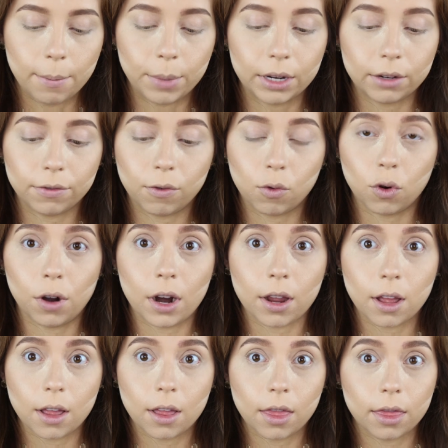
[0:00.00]
But for
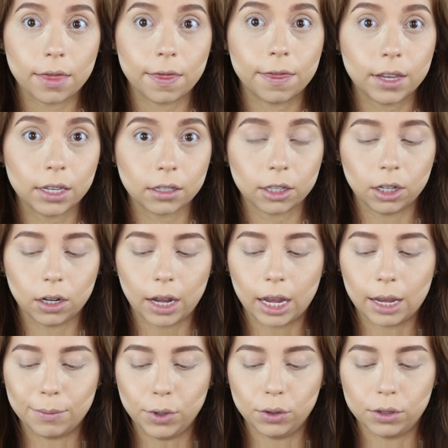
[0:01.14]
this look,
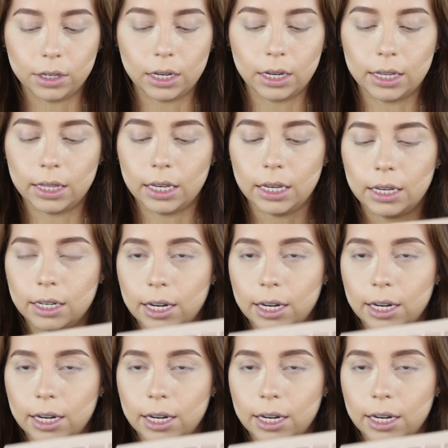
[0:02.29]
I'm using the